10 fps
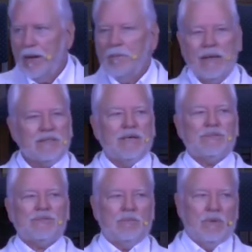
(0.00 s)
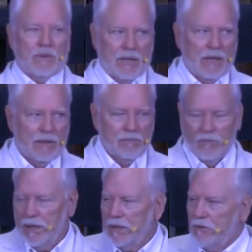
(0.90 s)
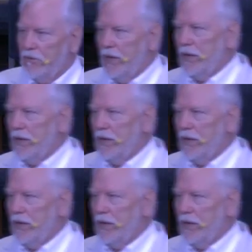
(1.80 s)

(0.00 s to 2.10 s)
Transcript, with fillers: my testimony? Will it create